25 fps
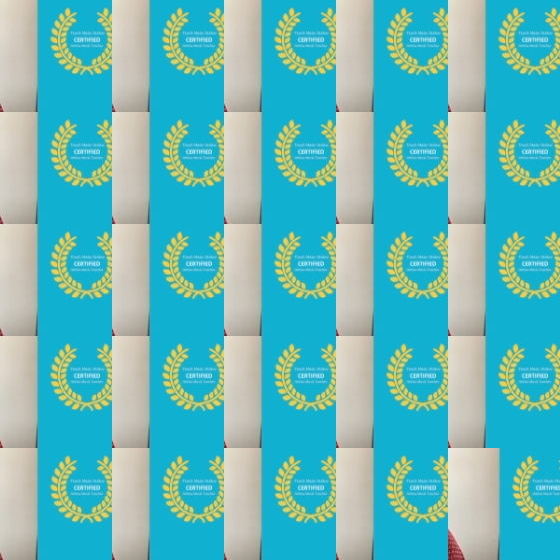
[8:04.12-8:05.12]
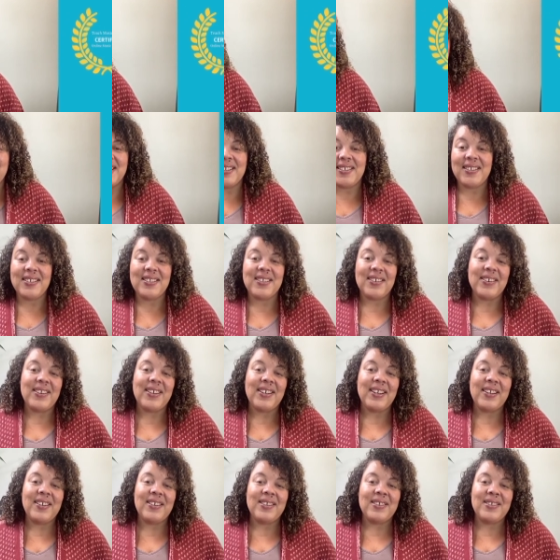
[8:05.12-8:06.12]
Now your left hand,
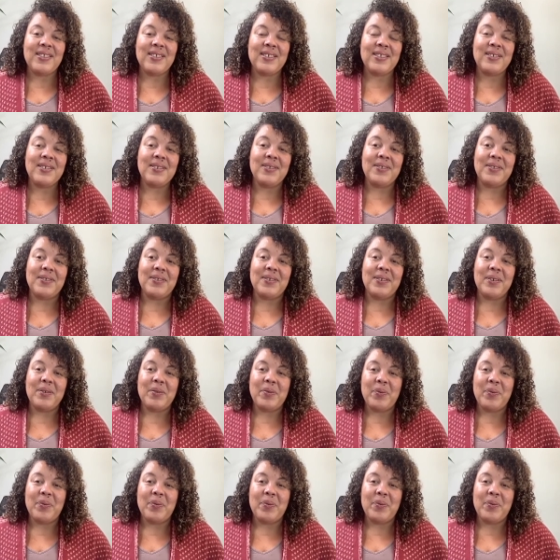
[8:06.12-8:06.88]
starting on the two.